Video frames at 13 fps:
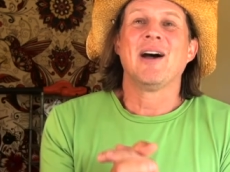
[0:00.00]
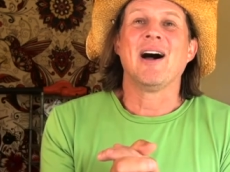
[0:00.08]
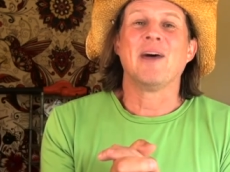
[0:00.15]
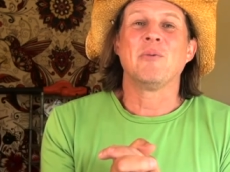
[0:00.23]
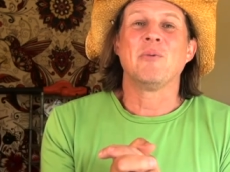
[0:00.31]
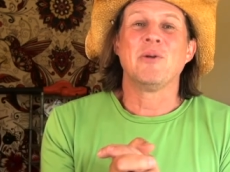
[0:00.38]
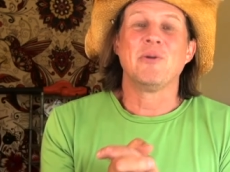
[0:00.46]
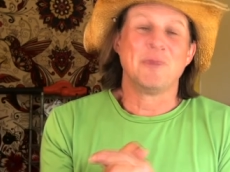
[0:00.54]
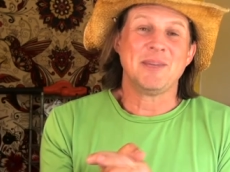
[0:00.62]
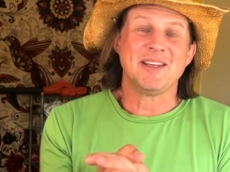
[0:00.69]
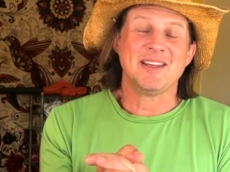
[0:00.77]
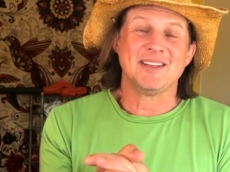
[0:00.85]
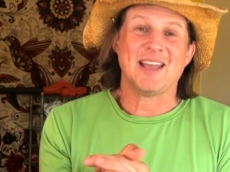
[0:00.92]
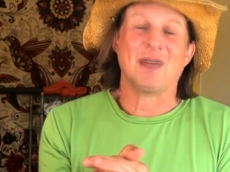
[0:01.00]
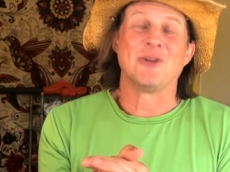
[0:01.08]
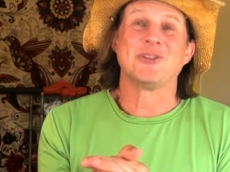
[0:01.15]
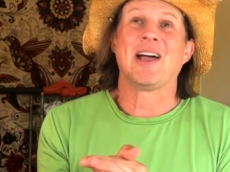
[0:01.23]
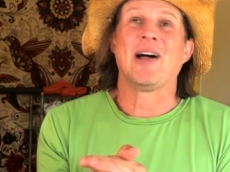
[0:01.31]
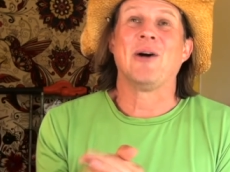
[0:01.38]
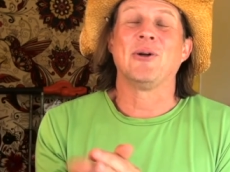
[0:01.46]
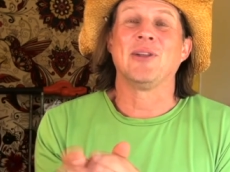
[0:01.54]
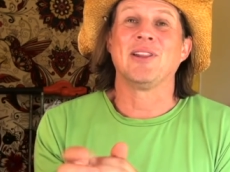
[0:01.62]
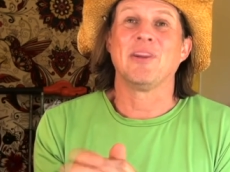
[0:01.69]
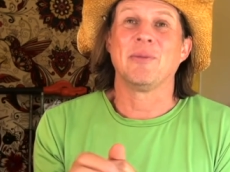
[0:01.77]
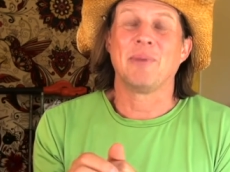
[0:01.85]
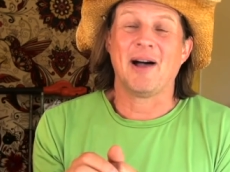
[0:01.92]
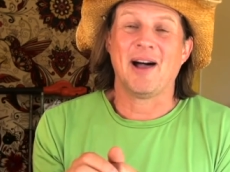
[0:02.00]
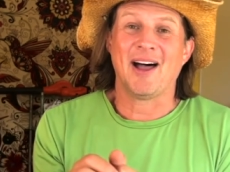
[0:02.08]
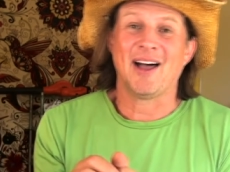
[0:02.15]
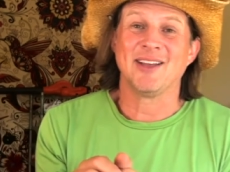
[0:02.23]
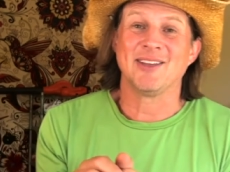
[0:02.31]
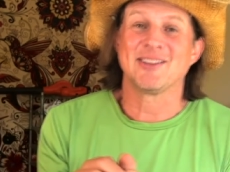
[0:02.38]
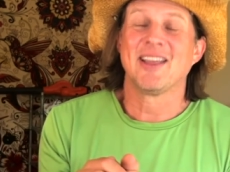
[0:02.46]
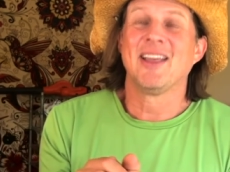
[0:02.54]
Uh, we will be in downtown La Paz,